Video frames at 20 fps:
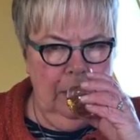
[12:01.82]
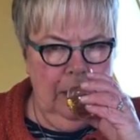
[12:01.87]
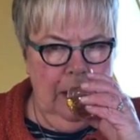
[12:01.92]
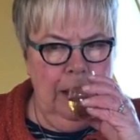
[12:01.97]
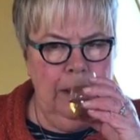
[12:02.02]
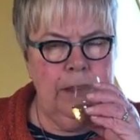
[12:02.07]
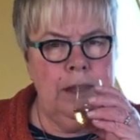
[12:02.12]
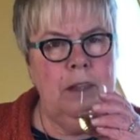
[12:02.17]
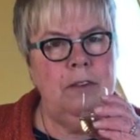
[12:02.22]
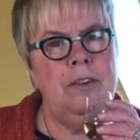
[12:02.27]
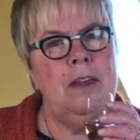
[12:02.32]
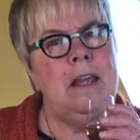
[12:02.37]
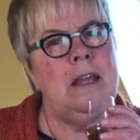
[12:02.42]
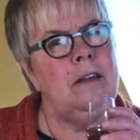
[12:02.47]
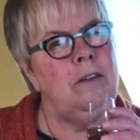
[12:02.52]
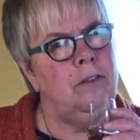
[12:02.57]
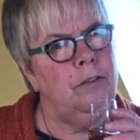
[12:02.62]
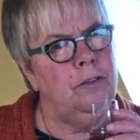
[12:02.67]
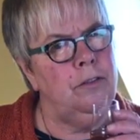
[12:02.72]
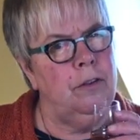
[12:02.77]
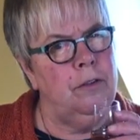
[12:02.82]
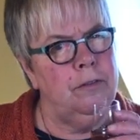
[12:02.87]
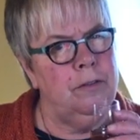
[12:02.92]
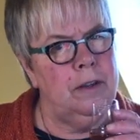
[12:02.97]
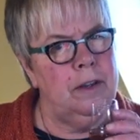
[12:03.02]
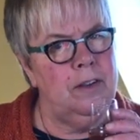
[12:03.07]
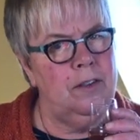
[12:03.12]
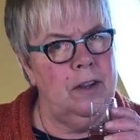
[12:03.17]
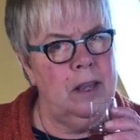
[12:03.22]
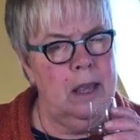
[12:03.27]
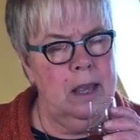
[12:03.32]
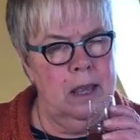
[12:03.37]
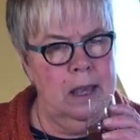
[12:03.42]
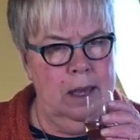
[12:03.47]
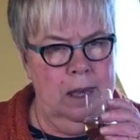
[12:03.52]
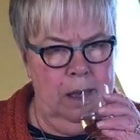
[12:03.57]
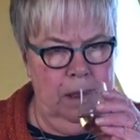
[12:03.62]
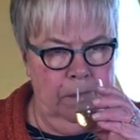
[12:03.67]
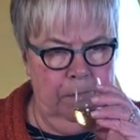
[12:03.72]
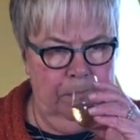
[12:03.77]
And there's hints of it
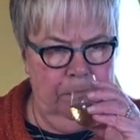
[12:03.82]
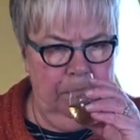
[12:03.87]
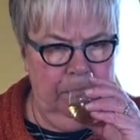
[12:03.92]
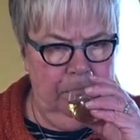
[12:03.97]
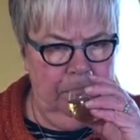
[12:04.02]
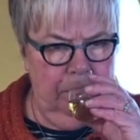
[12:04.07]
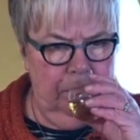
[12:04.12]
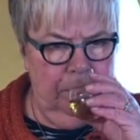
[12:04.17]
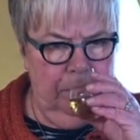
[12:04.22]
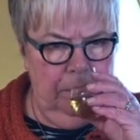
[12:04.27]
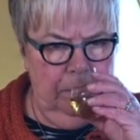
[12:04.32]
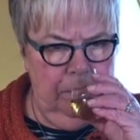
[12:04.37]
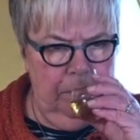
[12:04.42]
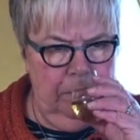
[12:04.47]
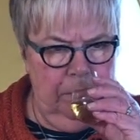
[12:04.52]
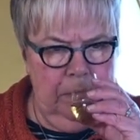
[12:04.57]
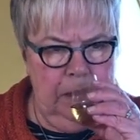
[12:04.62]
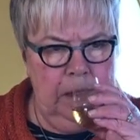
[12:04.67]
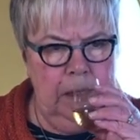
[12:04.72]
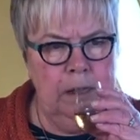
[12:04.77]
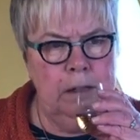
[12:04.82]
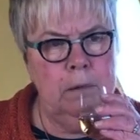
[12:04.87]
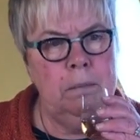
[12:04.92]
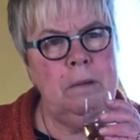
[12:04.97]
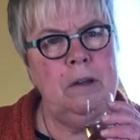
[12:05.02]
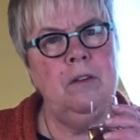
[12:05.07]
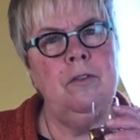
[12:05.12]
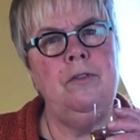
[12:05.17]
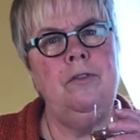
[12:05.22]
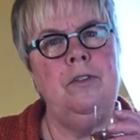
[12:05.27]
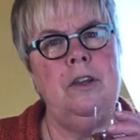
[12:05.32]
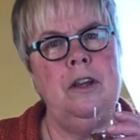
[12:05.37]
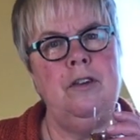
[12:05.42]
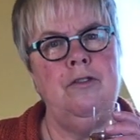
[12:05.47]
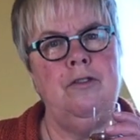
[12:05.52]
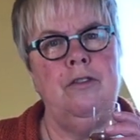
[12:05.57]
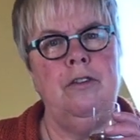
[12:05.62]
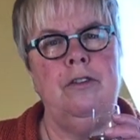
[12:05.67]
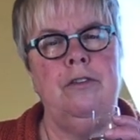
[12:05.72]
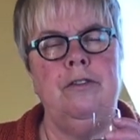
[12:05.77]
here. A little bit of
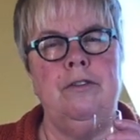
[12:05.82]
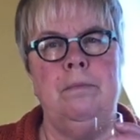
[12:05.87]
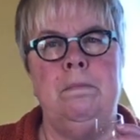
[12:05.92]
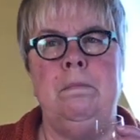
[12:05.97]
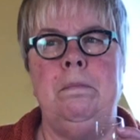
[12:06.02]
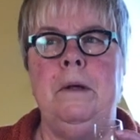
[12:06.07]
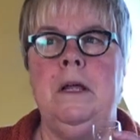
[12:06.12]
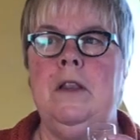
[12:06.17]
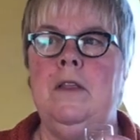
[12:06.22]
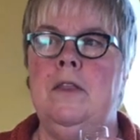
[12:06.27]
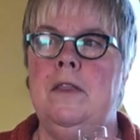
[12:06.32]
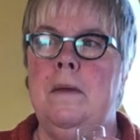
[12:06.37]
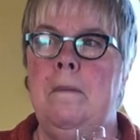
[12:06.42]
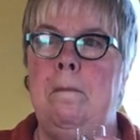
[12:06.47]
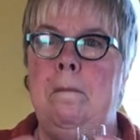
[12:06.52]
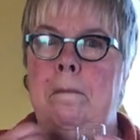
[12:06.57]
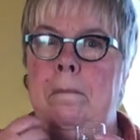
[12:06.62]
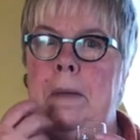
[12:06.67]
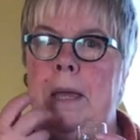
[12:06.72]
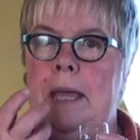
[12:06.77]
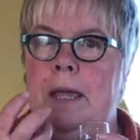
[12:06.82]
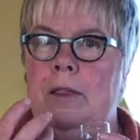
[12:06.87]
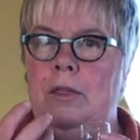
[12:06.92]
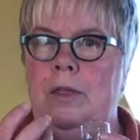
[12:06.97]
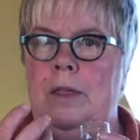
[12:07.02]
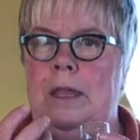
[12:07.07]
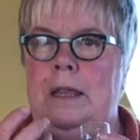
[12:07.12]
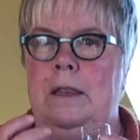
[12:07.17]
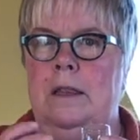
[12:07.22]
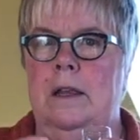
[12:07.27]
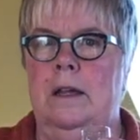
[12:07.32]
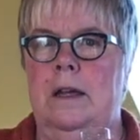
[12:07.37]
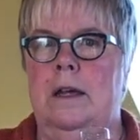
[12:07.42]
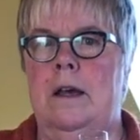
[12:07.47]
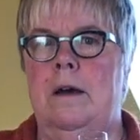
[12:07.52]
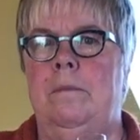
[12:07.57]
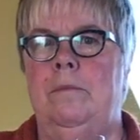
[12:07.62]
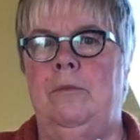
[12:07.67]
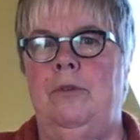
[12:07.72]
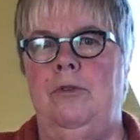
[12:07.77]
citrus, but the big thing that
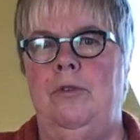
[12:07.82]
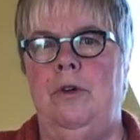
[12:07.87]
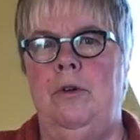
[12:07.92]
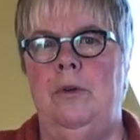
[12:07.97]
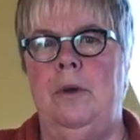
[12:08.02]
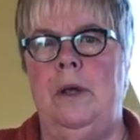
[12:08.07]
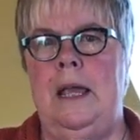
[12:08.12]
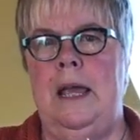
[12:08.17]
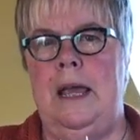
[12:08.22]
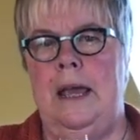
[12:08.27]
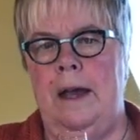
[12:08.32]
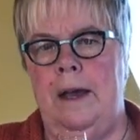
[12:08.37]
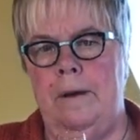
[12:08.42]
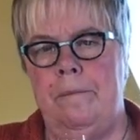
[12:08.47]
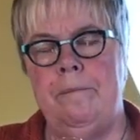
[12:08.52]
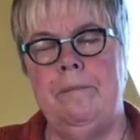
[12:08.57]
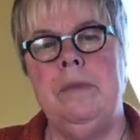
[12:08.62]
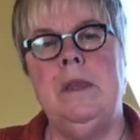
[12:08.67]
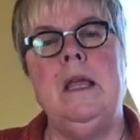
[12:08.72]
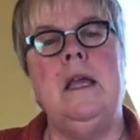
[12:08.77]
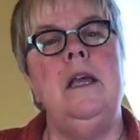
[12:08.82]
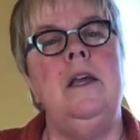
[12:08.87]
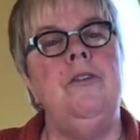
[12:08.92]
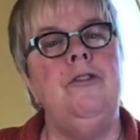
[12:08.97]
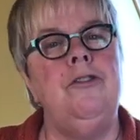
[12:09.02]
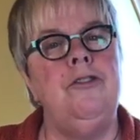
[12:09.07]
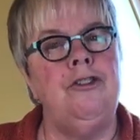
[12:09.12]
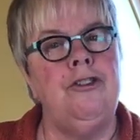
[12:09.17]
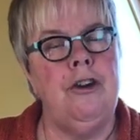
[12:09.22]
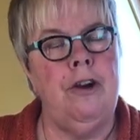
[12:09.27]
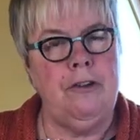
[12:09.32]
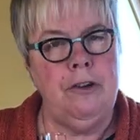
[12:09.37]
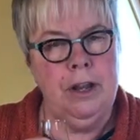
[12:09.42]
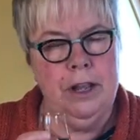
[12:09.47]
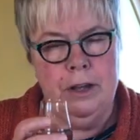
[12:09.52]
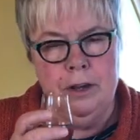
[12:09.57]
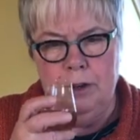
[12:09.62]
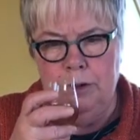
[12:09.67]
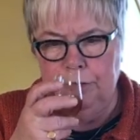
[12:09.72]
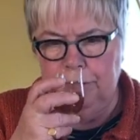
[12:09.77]
comes through here is sherry
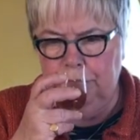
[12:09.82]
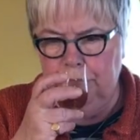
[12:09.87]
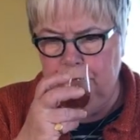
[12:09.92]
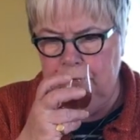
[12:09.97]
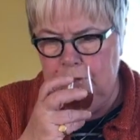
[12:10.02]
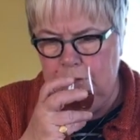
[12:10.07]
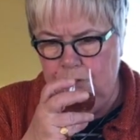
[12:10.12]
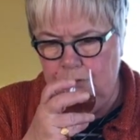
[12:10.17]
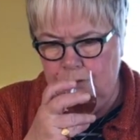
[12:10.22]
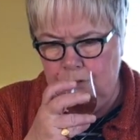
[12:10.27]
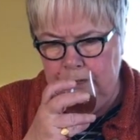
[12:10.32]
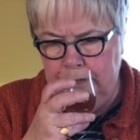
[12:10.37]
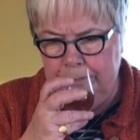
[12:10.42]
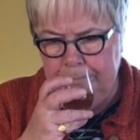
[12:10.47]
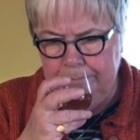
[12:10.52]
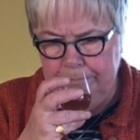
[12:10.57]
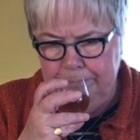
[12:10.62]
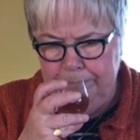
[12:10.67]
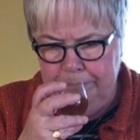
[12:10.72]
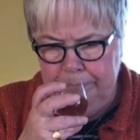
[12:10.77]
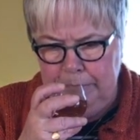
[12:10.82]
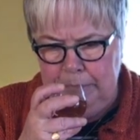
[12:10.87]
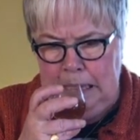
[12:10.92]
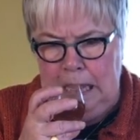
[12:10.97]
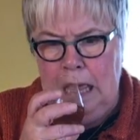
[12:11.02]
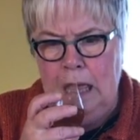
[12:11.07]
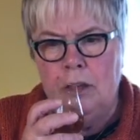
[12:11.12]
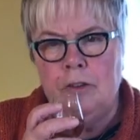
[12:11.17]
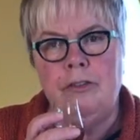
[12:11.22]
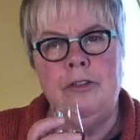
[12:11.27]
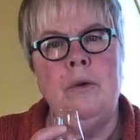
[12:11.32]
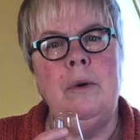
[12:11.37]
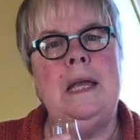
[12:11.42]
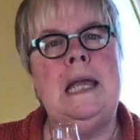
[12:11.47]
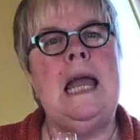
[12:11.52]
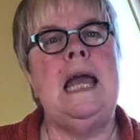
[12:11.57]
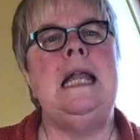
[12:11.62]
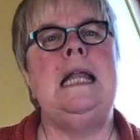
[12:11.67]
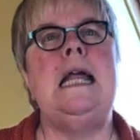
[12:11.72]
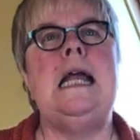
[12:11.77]
cask finishing. So
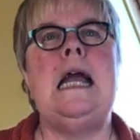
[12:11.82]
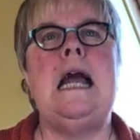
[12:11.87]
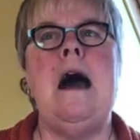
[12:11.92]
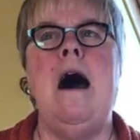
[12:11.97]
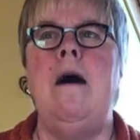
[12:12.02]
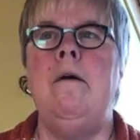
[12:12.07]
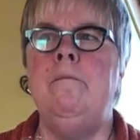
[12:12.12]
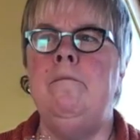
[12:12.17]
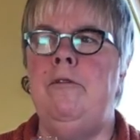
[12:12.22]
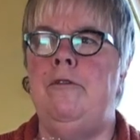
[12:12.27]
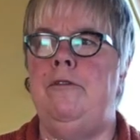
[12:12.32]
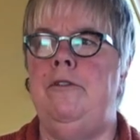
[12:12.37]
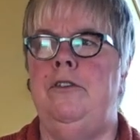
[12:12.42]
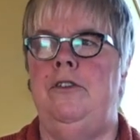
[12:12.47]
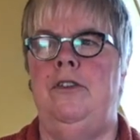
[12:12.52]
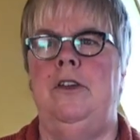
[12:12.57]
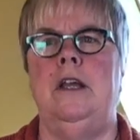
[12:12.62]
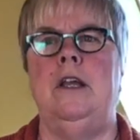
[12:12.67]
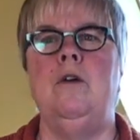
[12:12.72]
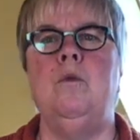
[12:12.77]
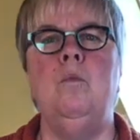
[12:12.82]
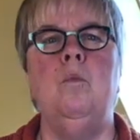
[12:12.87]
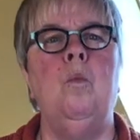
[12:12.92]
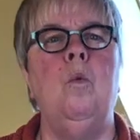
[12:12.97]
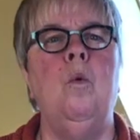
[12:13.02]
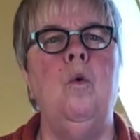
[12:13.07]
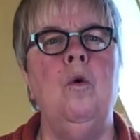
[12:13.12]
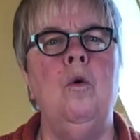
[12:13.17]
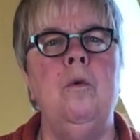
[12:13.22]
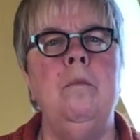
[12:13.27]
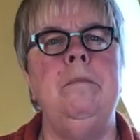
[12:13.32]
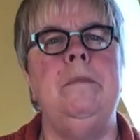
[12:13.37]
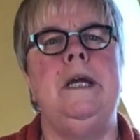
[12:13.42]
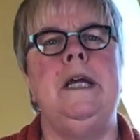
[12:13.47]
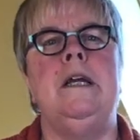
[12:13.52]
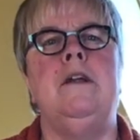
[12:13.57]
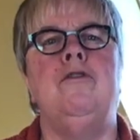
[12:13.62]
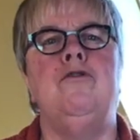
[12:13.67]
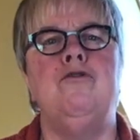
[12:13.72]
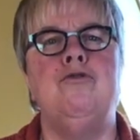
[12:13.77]
again, comforting,
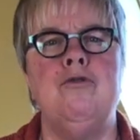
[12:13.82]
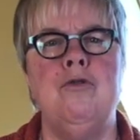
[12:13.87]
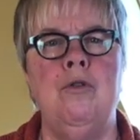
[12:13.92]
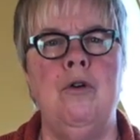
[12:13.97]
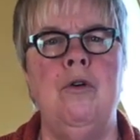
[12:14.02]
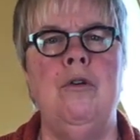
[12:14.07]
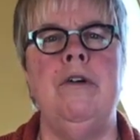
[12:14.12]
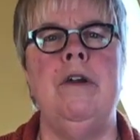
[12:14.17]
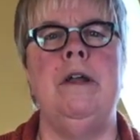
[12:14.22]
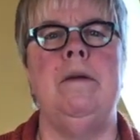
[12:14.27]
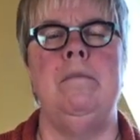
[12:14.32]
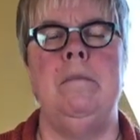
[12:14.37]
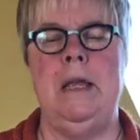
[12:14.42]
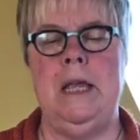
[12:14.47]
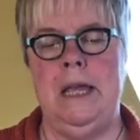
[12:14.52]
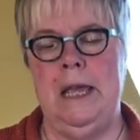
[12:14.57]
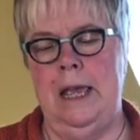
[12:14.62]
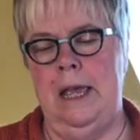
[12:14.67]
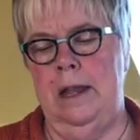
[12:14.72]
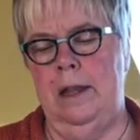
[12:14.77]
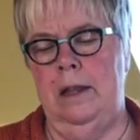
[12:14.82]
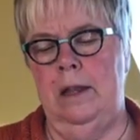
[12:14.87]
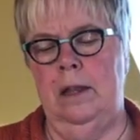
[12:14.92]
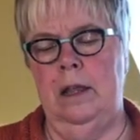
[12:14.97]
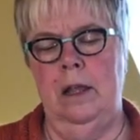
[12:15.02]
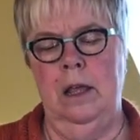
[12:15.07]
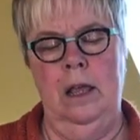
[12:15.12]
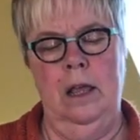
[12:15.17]
warming, drawing me in